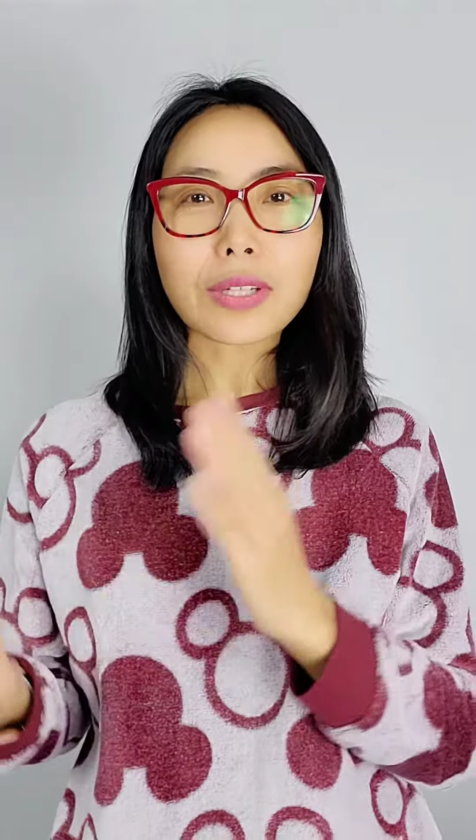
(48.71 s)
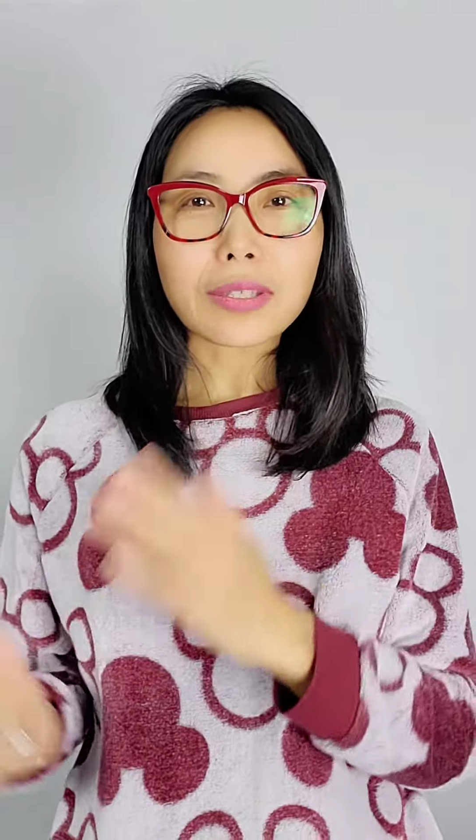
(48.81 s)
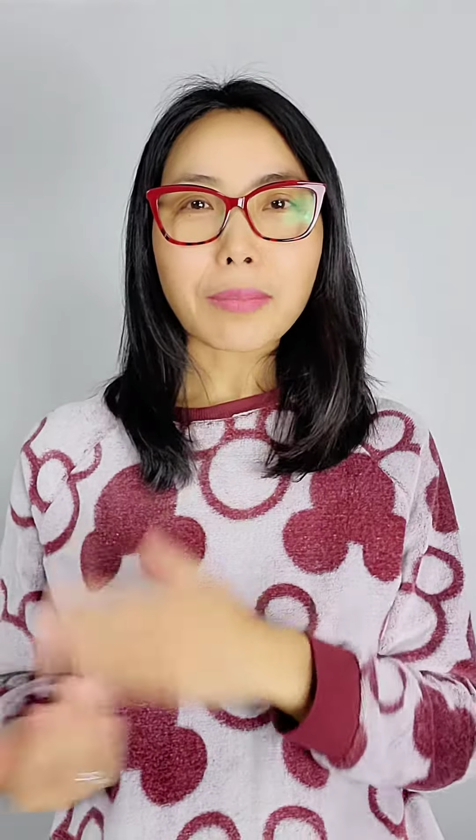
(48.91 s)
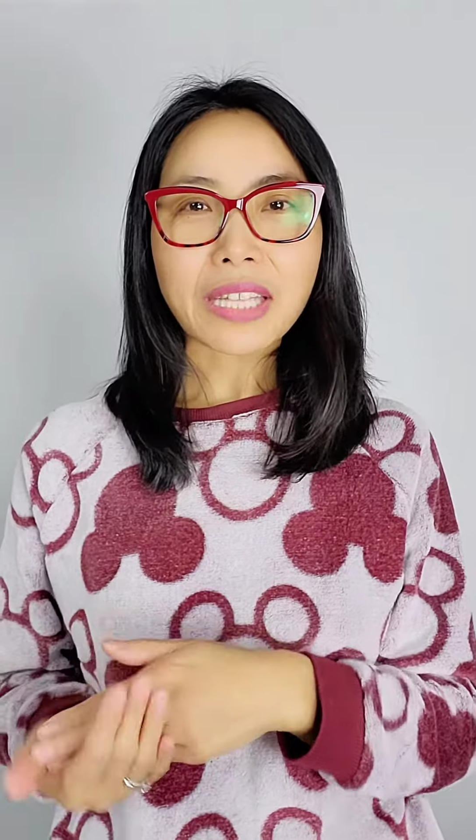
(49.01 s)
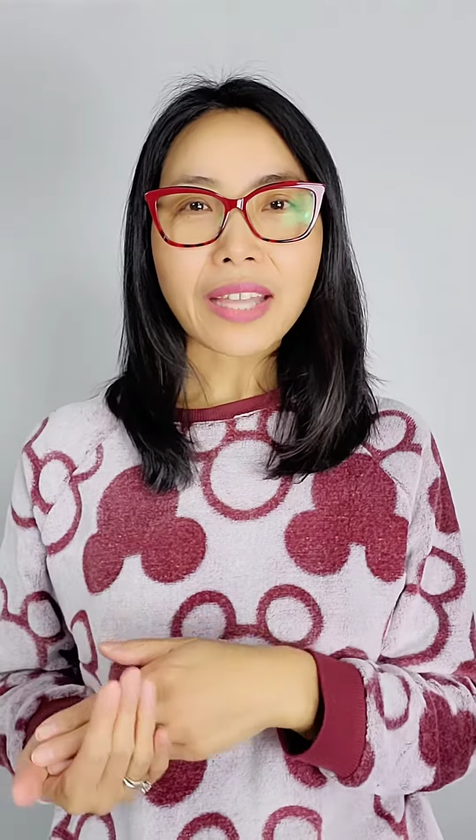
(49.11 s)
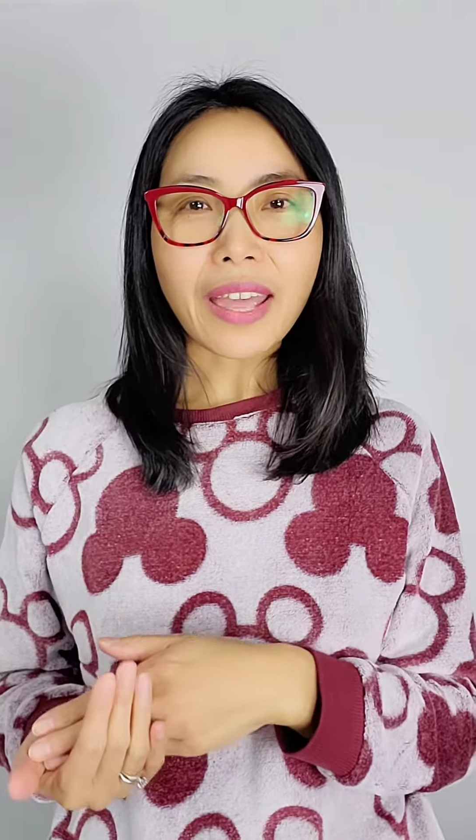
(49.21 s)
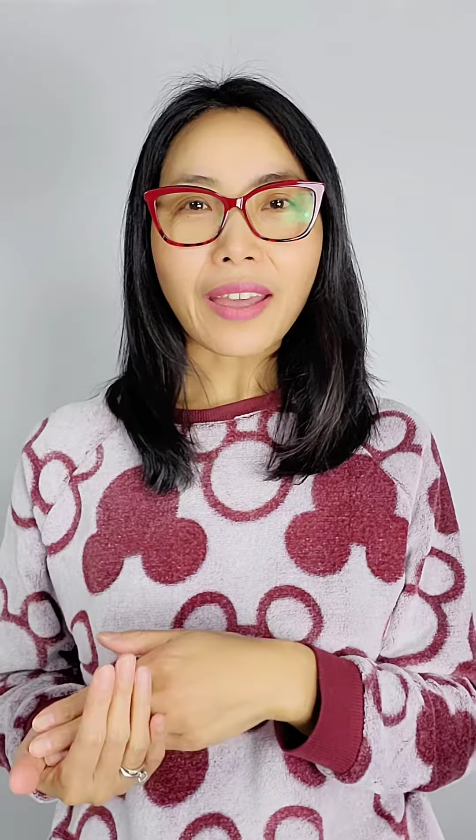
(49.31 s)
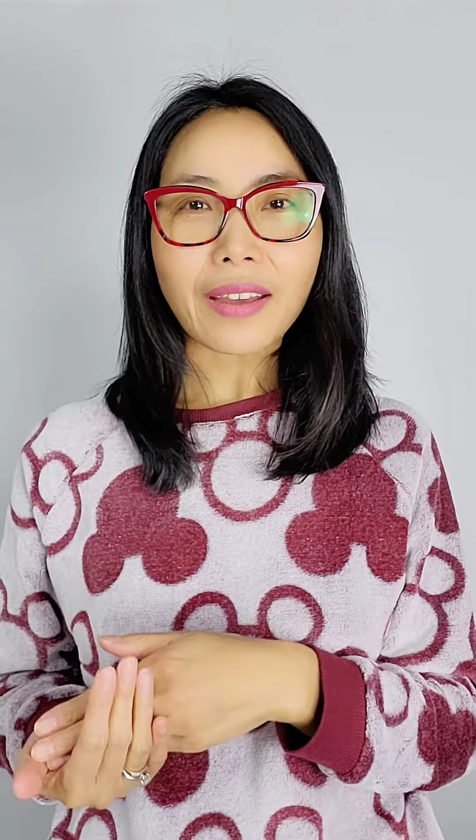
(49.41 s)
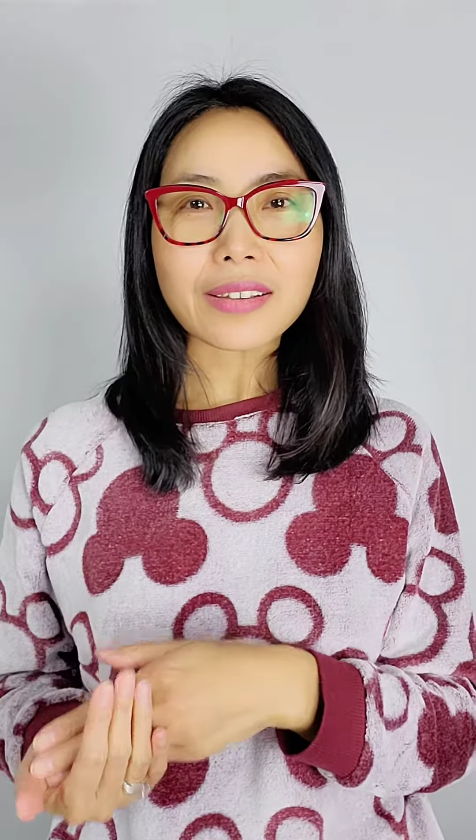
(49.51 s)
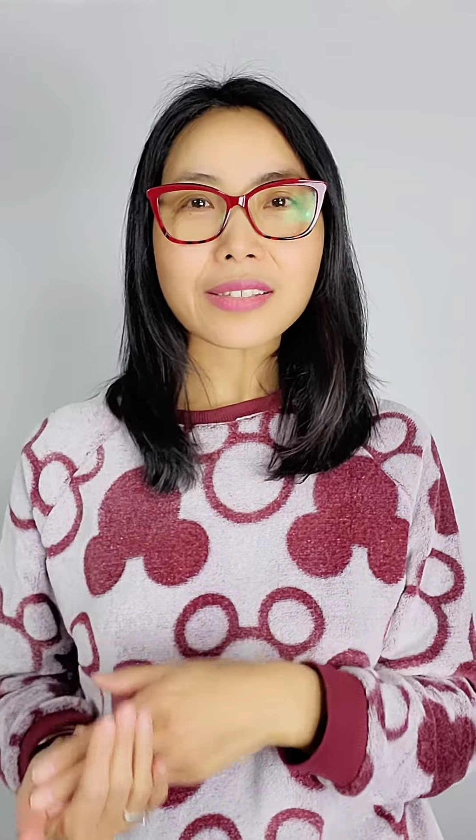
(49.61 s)
and my
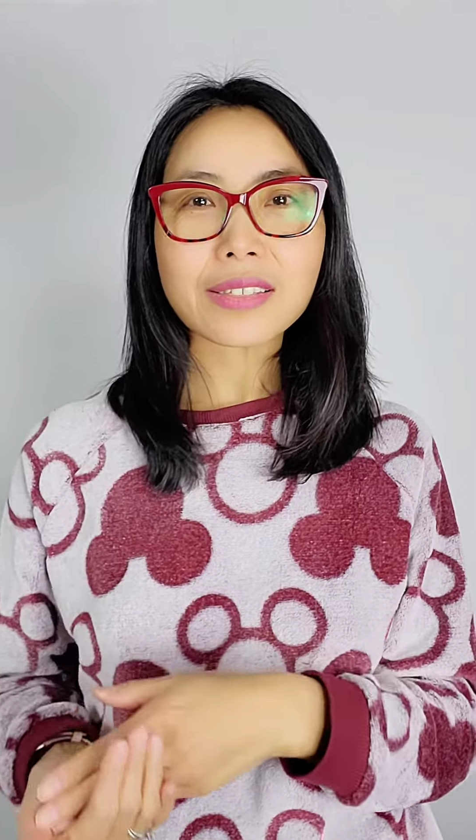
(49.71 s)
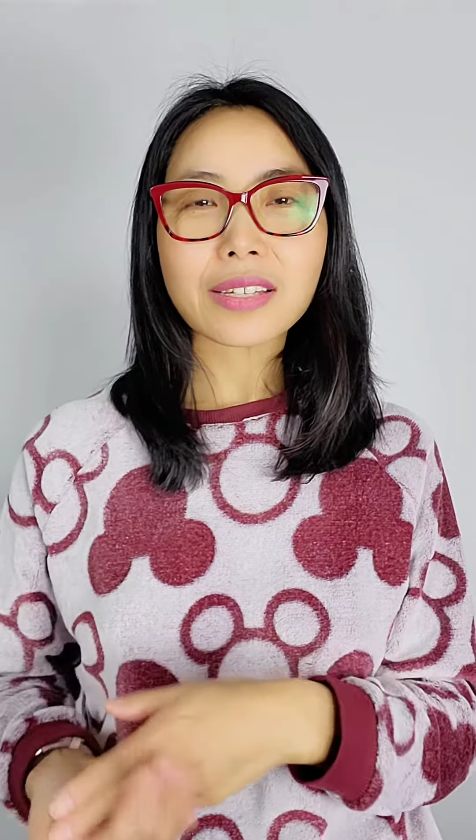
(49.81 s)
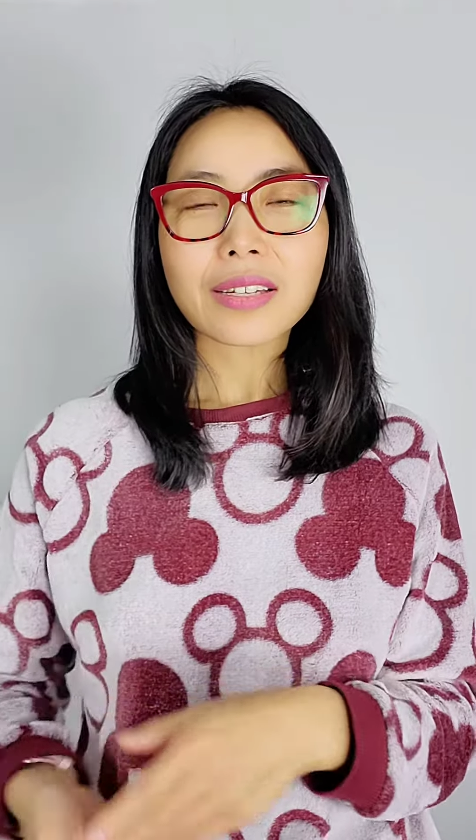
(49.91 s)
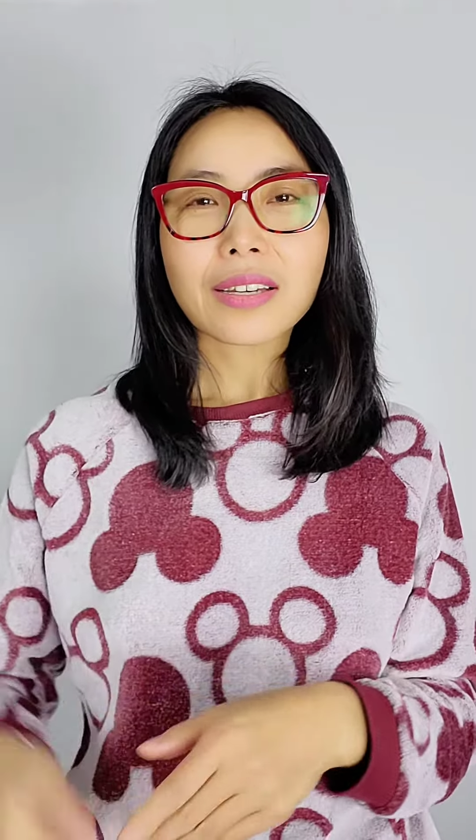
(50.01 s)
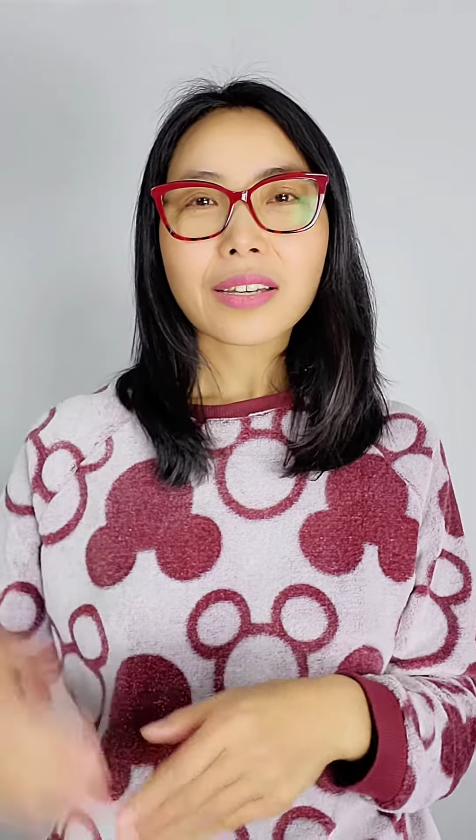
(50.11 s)
text